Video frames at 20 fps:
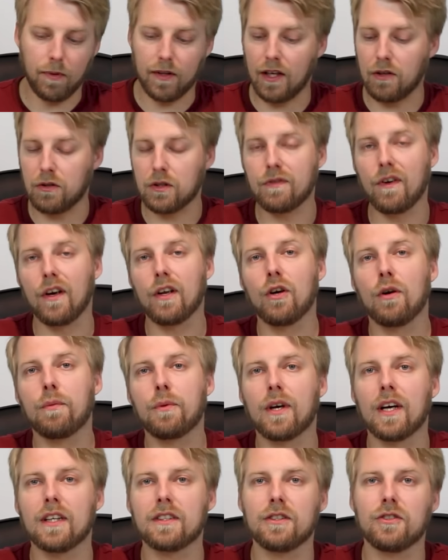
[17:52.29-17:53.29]
But that was fun. Hope
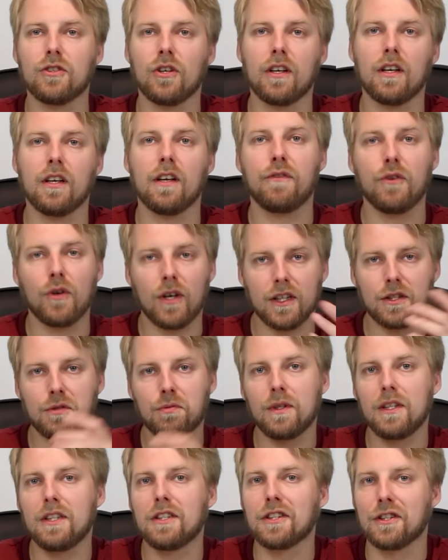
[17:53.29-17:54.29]
you guys enjoyed it. If you guys
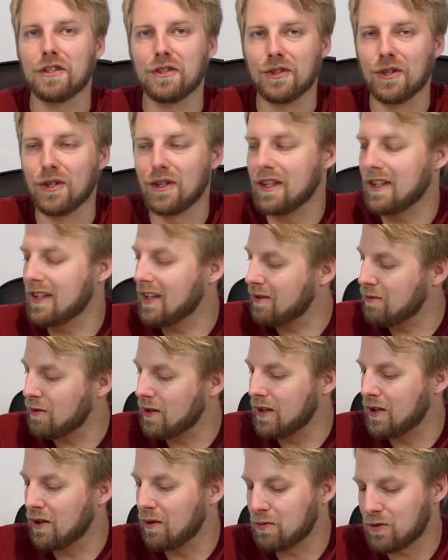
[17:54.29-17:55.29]
Swedes enjoy it, I
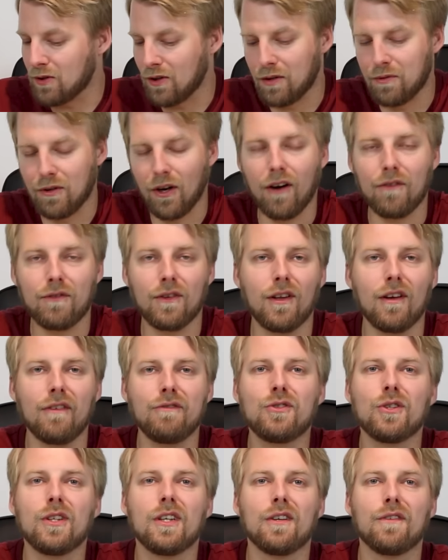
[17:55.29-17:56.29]
really hope so. I'd
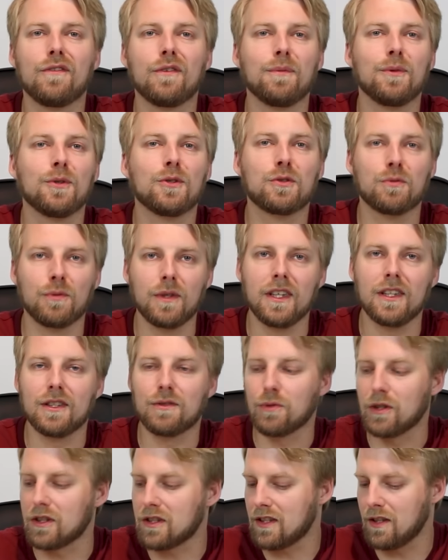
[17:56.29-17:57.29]
love to hear from you
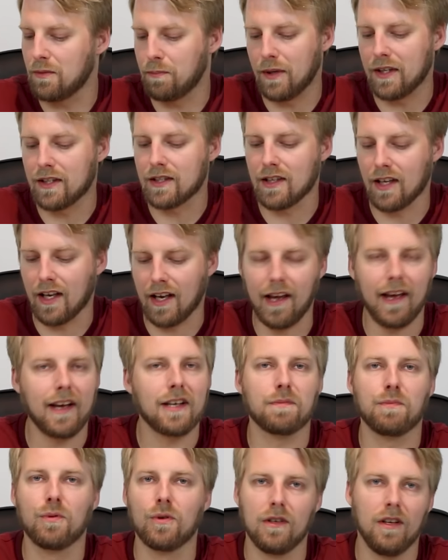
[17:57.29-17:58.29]
Swedes. What's the best like
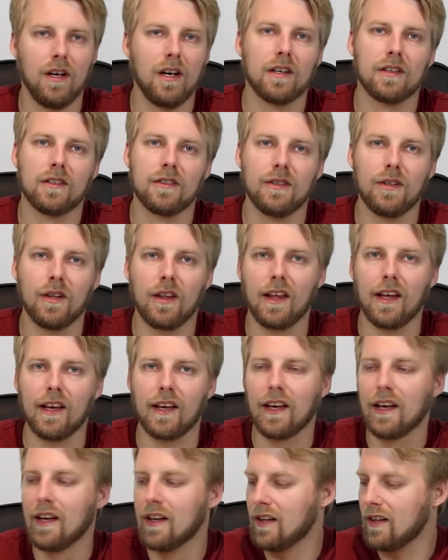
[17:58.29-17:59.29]
export lager you
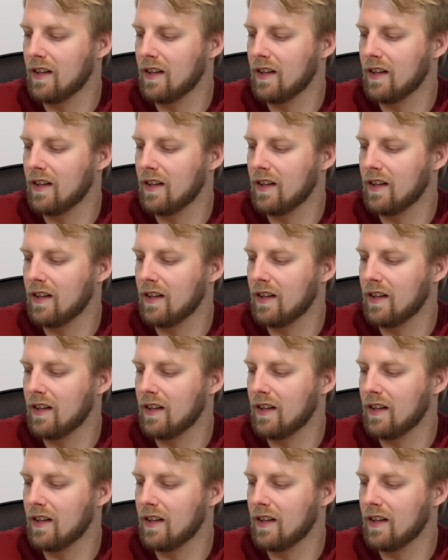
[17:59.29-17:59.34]
think?